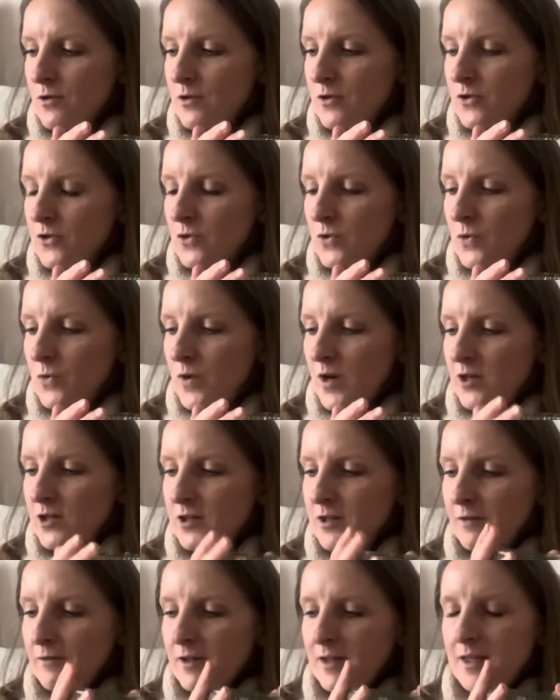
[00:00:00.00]
so I just
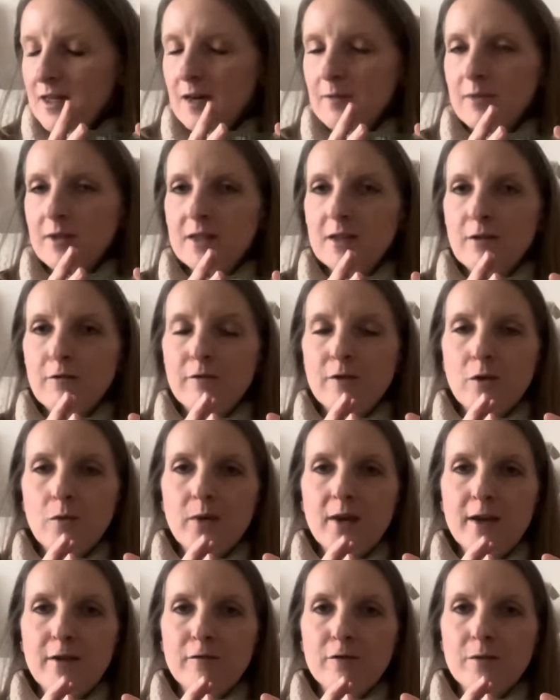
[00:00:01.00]
have to tear myself
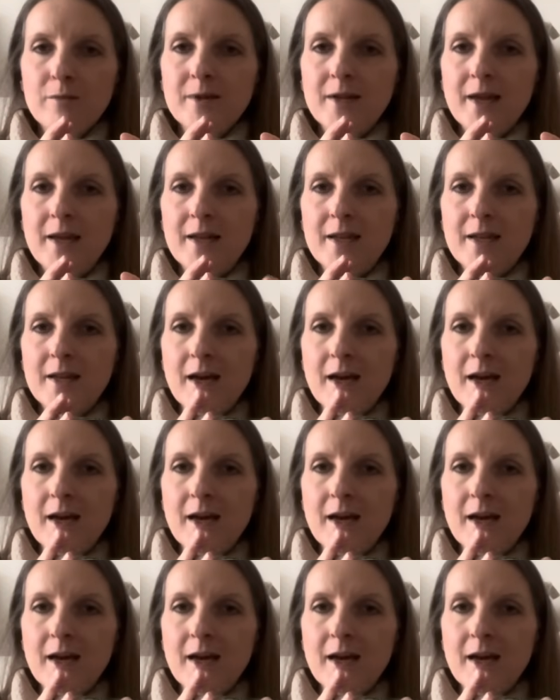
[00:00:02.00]
away from knitting